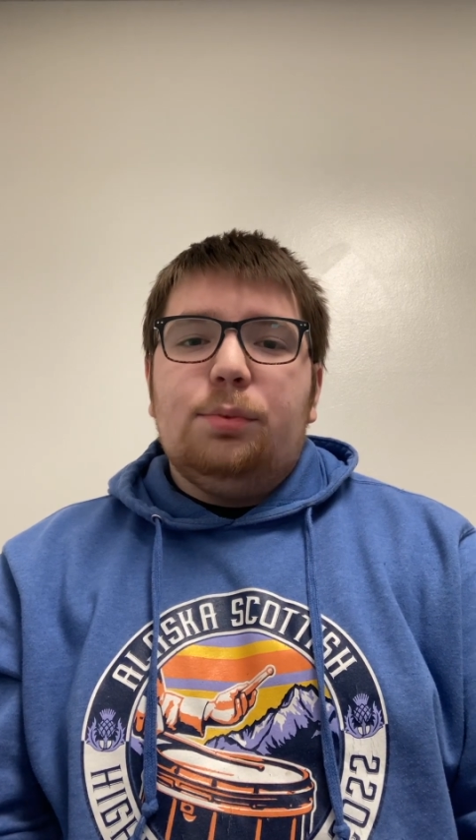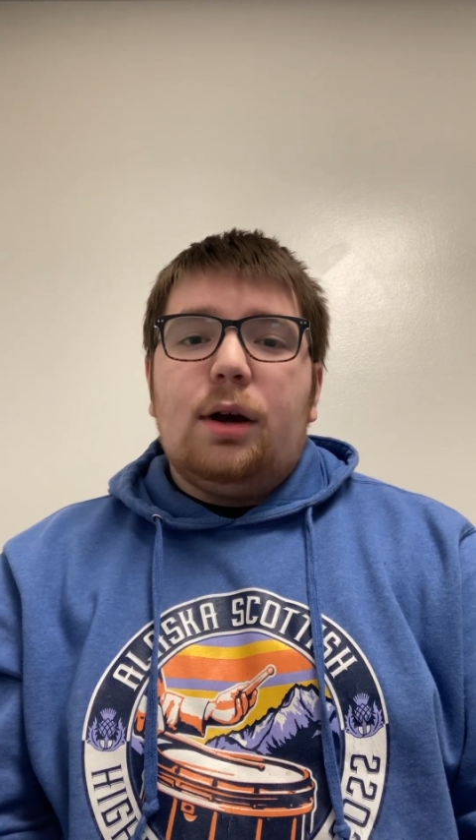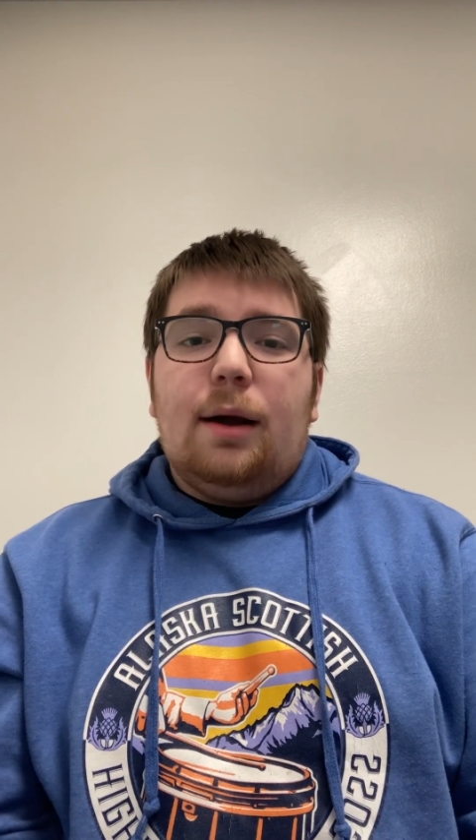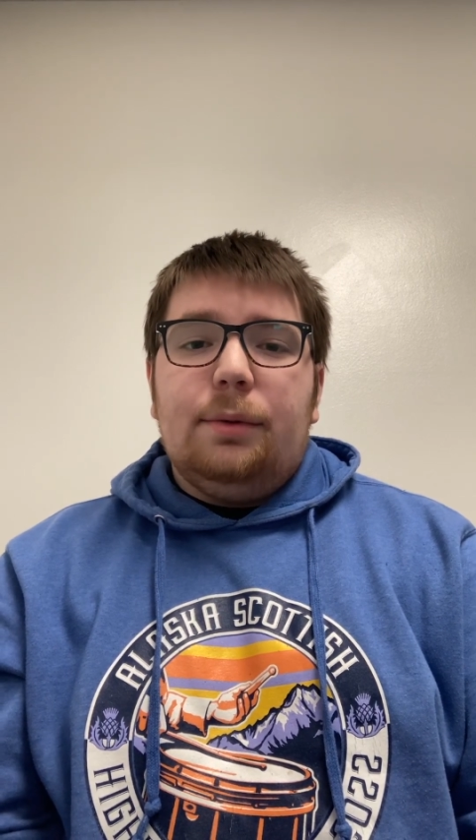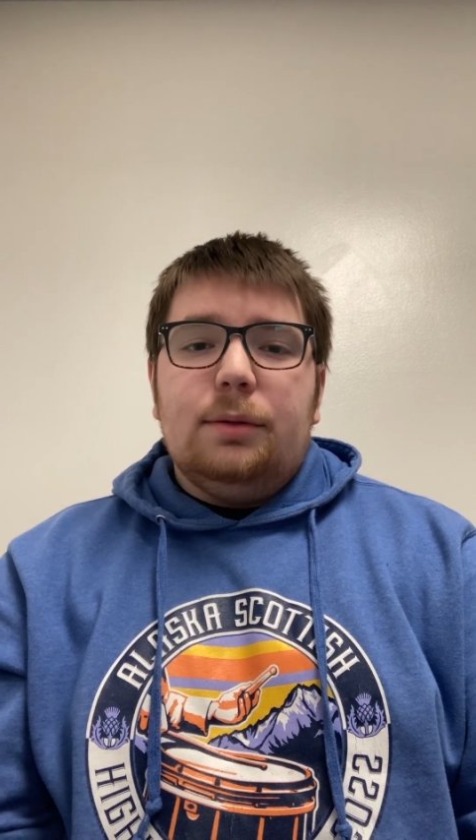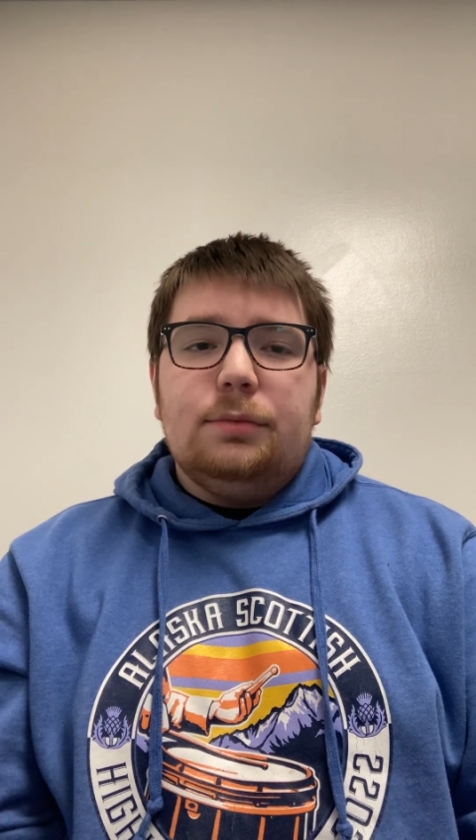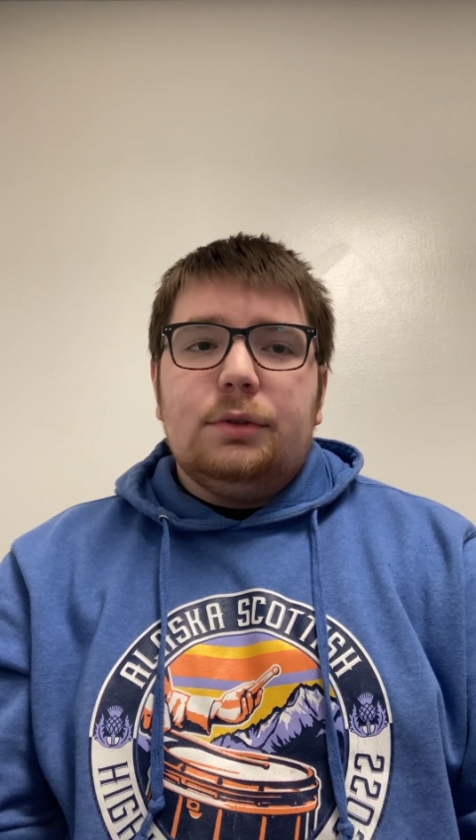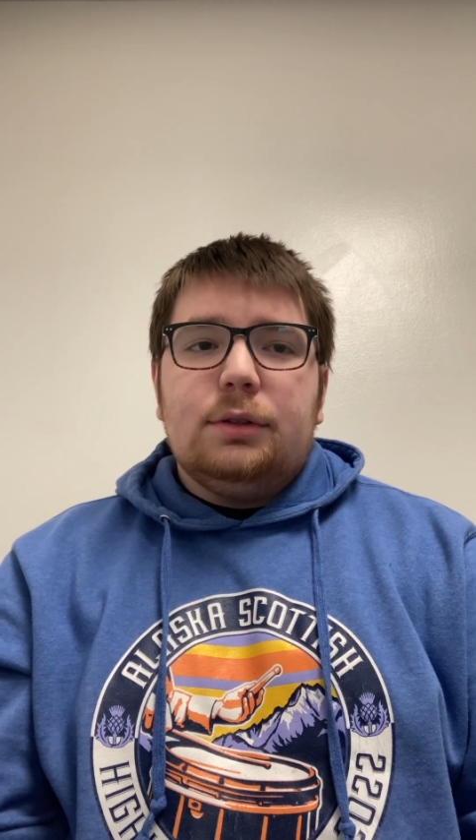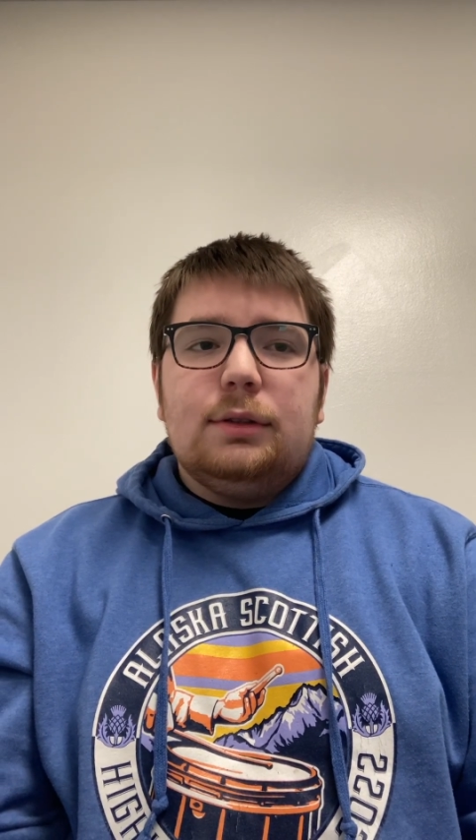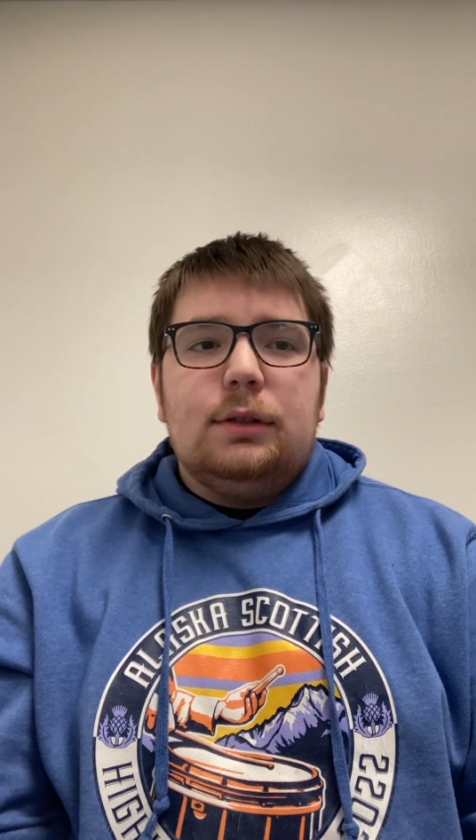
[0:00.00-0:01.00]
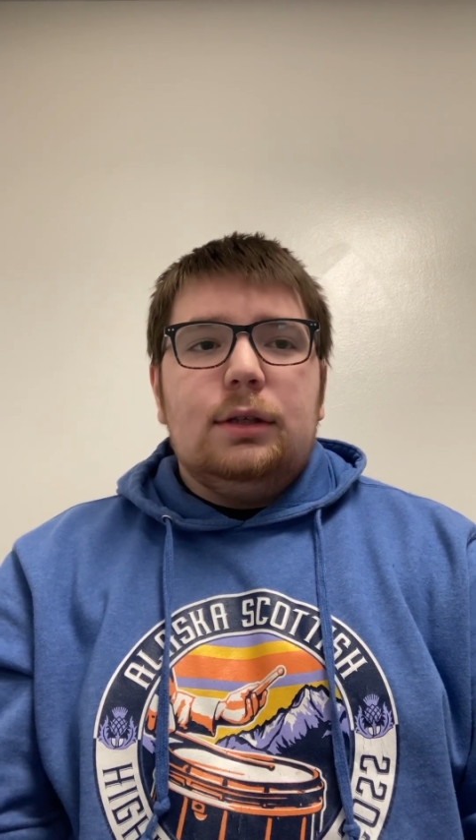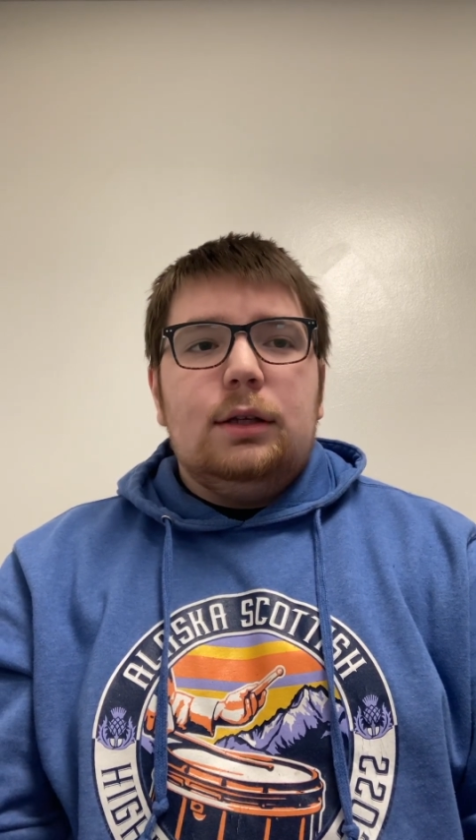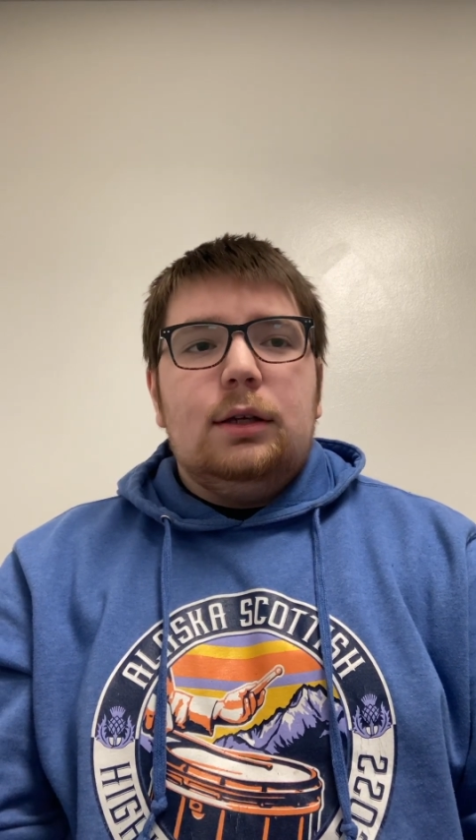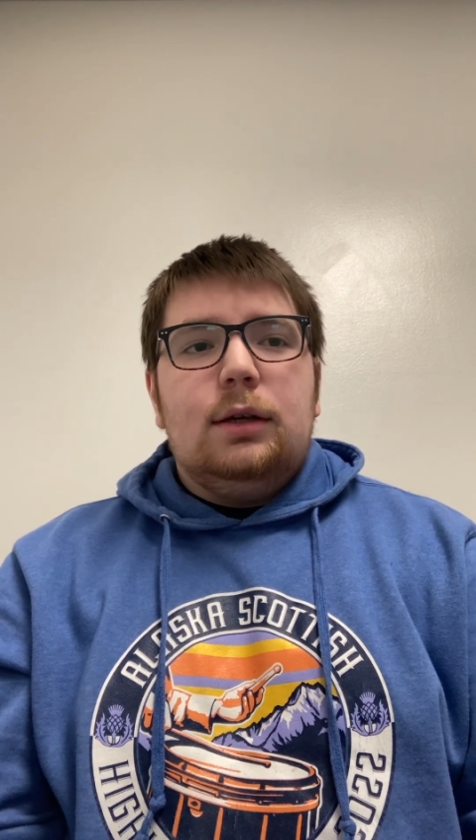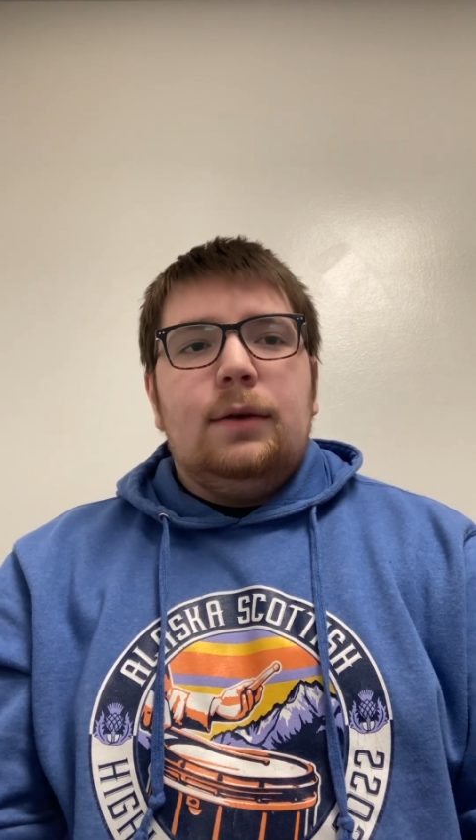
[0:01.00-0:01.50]
problems.
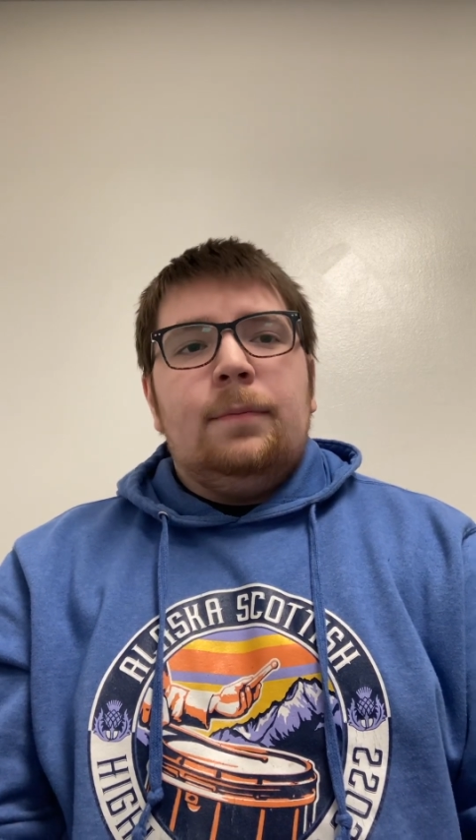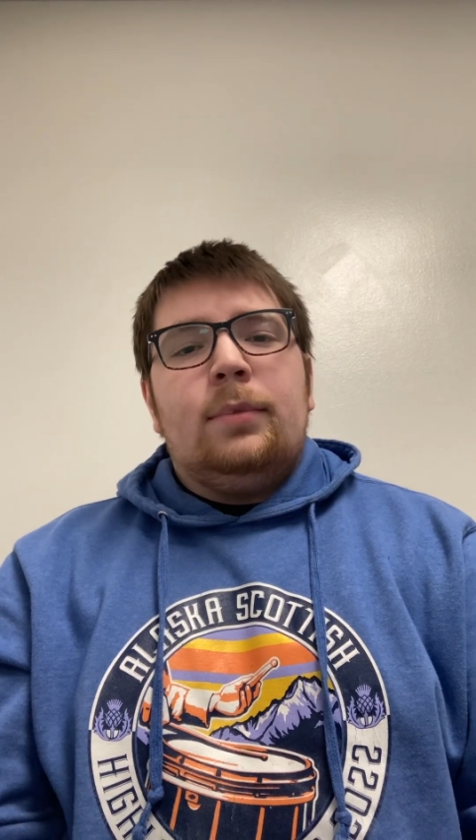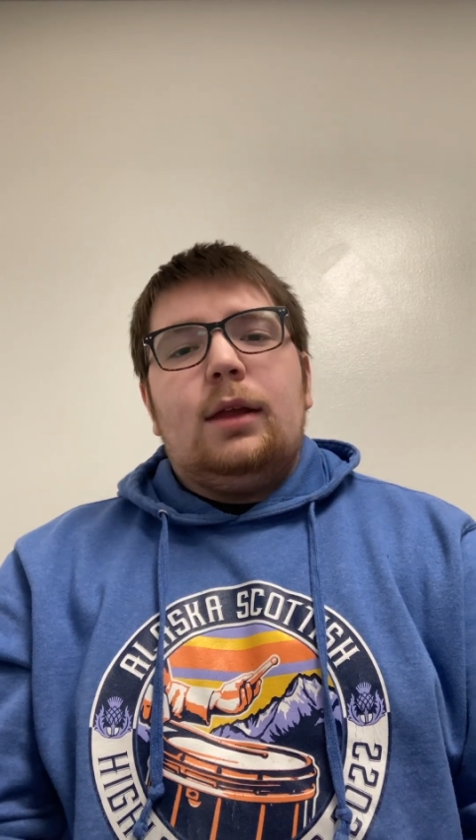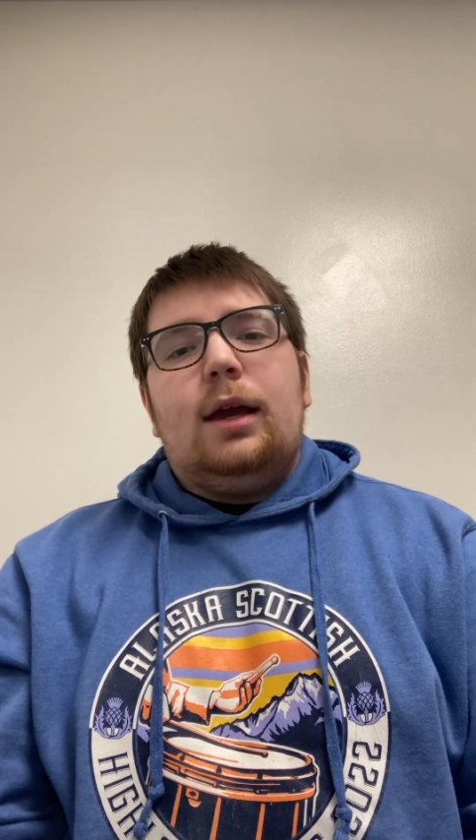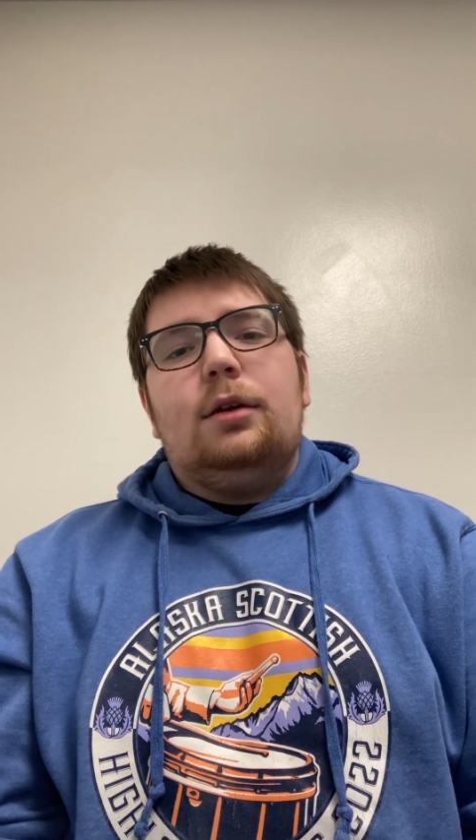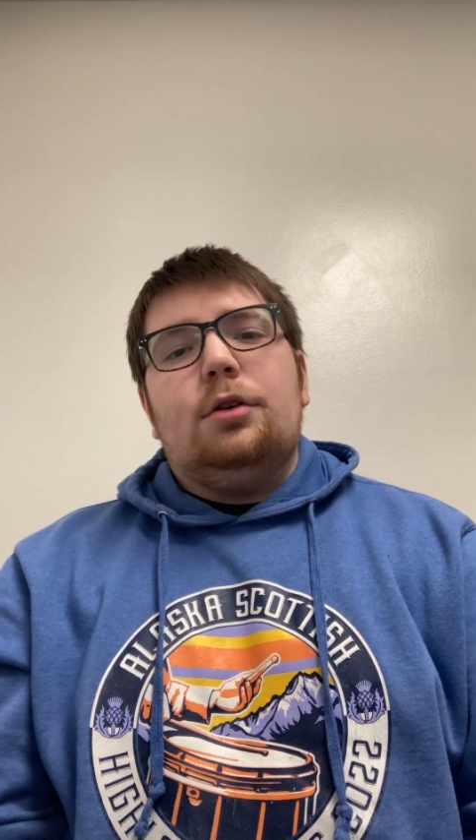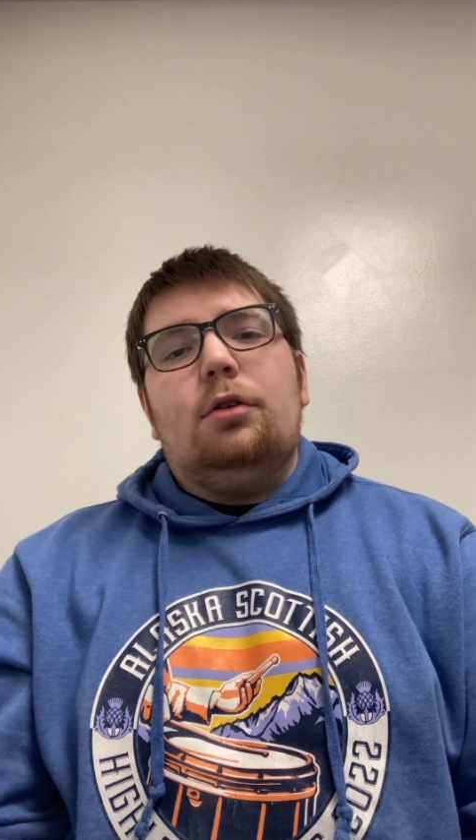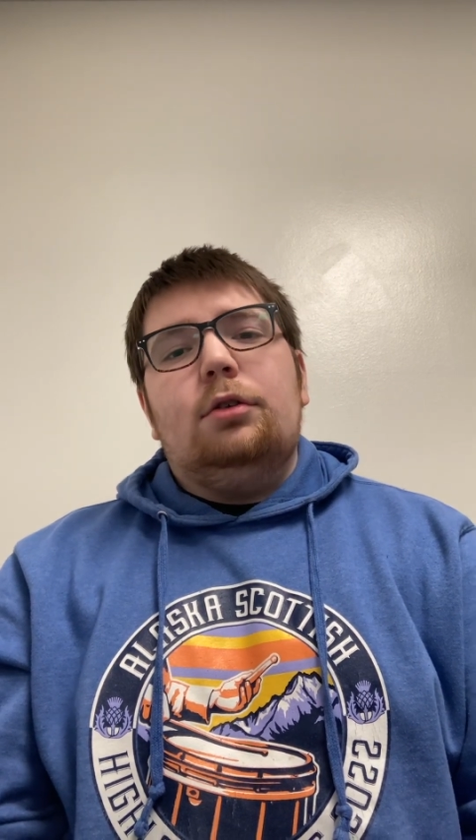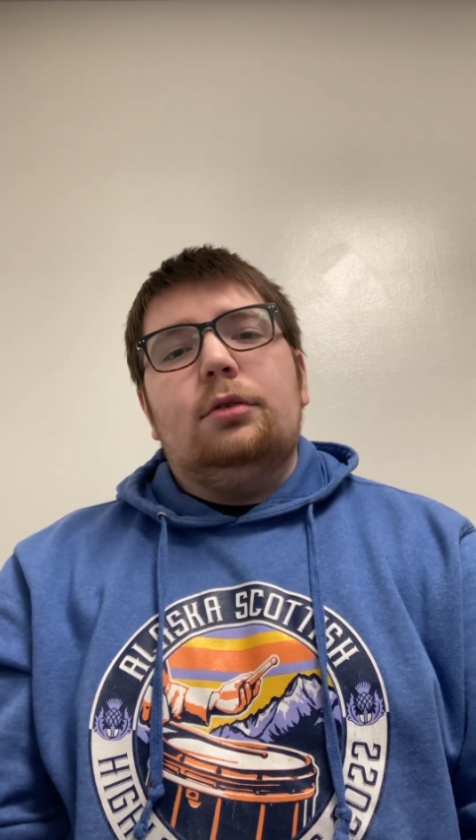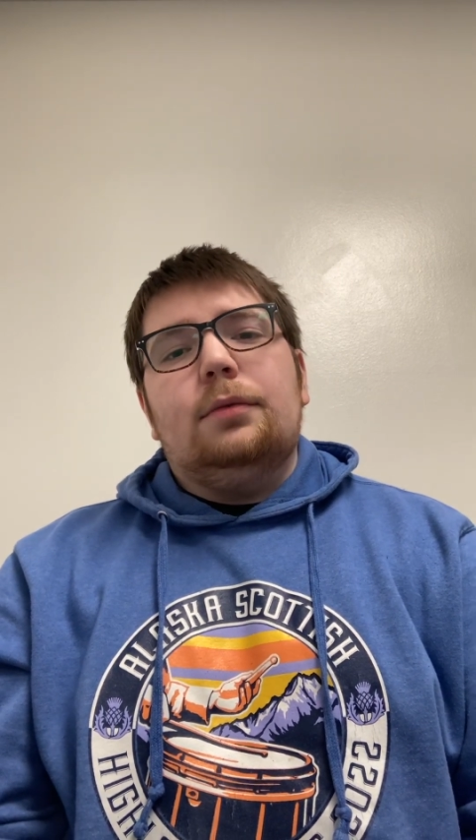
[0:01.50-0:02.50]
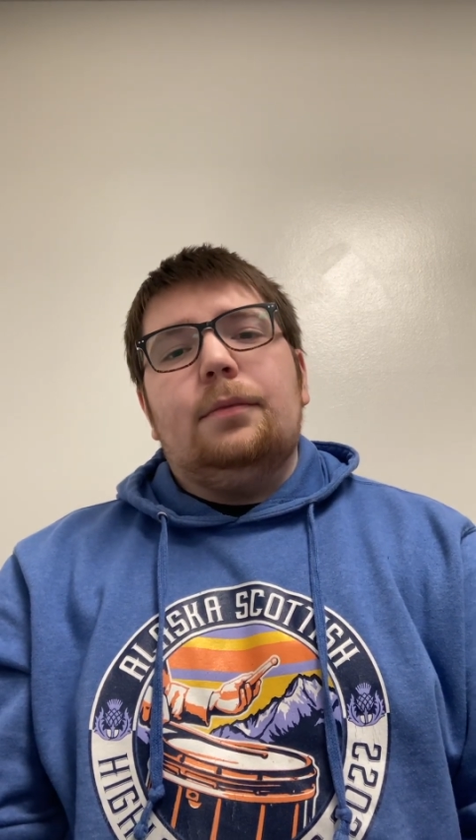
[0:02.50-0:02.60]
And her